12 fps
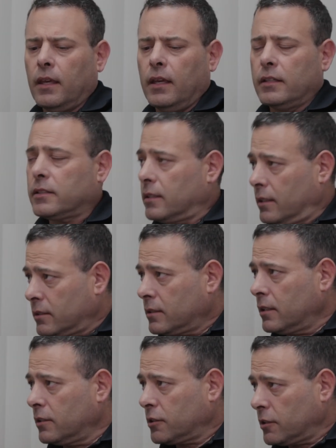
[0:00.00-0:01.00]
It's
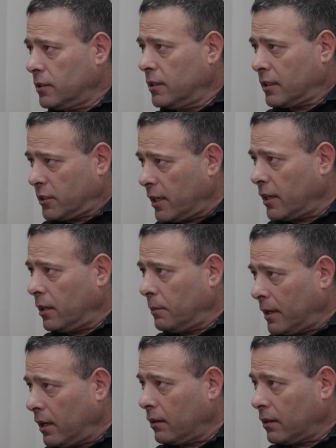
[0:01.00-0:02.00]
a channel
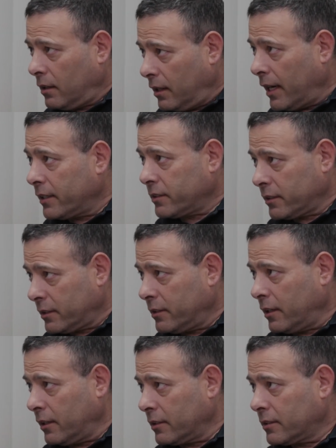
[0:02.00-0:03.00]
about classic
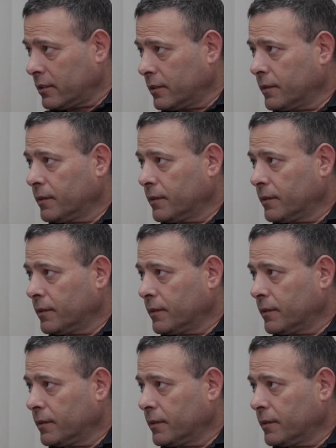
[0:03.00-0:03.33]
cars.